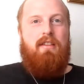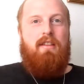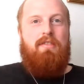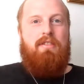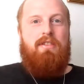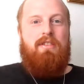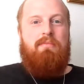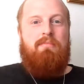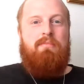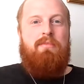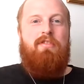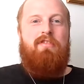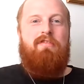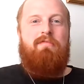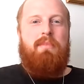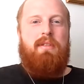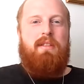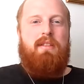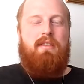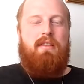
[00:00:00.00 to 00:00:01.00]
There is a
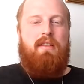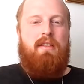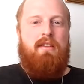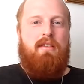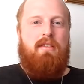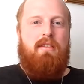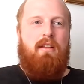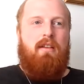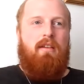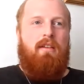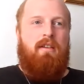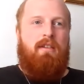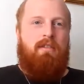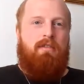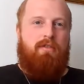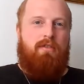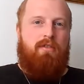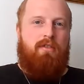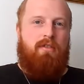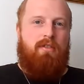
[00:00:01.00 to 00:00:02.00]
movement to this
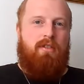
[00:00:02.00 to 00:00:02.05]
life.